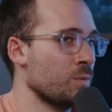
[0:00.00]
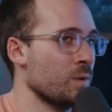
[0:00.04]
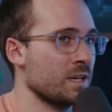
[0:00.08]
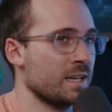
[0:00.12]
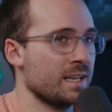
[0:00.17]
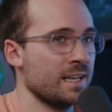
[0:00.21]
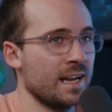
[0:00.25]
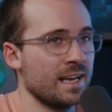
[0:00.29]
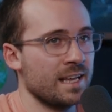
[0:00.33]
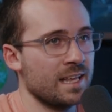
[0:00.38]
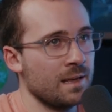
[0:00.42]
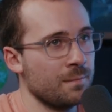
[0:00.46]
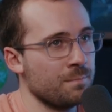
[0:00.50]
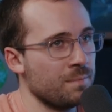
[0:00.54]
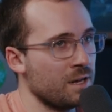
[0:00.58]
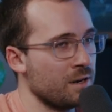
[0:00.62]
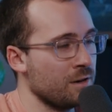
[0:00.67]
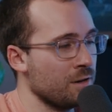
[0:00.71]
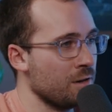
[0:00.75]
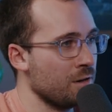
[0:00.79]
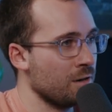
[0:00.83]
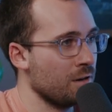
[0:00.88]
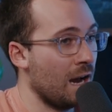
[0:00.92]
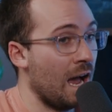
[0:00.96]
What can I get
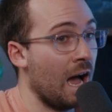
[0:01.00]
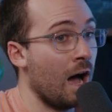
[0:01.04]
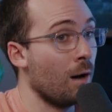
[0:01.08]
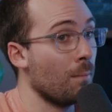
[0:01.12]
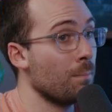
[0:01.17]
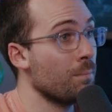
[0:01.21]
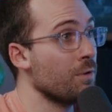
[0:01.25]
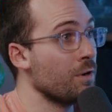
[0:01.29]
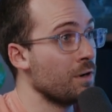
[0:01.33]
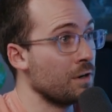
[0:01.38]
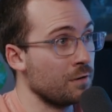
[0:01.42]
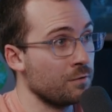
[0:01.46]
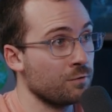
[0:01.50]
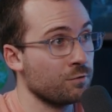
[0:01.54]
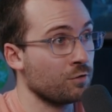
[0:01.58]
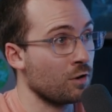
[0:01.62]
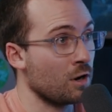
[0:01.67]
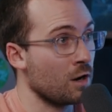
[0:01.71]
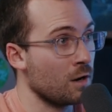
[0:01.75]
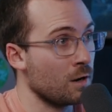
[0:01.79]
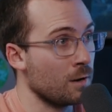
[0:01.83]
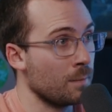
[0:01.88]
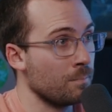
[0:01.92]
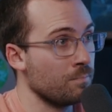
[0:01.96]
better output
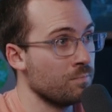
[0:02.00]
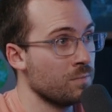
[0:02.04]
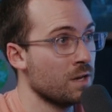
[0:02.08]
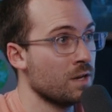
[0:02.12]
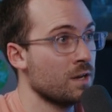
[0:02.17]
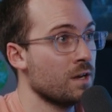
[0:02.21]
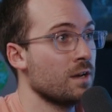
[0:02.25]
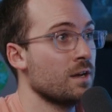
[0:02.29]
from?